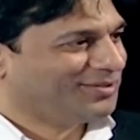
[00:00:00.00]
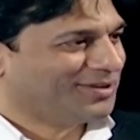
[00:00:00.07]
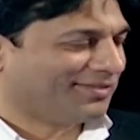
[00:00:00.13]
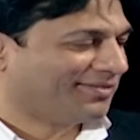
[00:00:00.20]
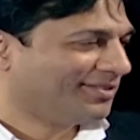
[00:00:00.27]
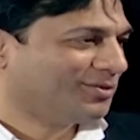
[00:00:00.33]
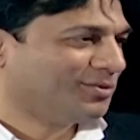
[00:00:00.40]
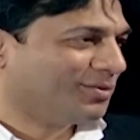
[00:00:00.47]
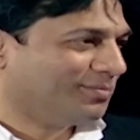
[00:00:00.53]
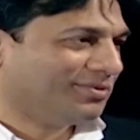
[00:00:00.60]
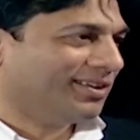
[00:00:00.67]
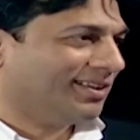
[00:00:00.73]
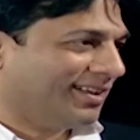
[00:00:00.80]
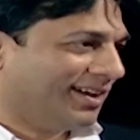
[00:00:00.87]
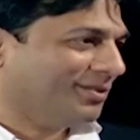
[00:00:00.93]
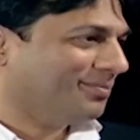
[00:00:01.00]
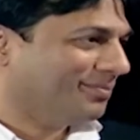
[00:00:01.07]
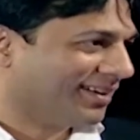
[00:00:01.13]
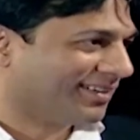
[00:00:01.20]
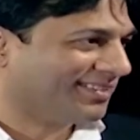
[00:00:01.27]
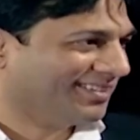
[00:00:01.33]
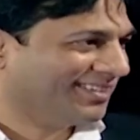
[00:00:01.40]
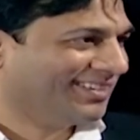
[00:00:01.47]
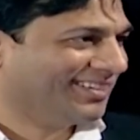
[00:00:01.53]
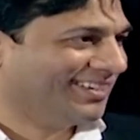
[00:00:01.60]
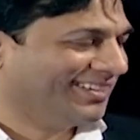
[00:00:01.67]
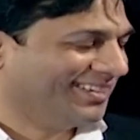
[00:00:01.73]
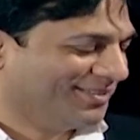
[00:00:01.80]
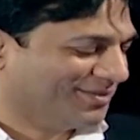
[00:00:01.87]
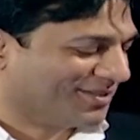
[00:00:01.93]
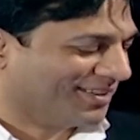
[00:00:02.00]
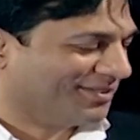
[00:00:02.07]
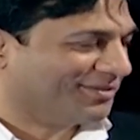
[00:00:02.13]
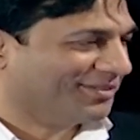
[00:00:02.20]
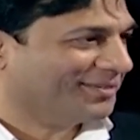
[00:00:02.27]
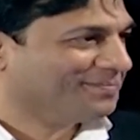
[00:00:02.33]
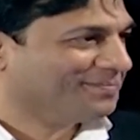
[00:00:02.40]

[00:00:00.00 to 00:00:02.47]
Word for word: think you won't be allowed back in your country.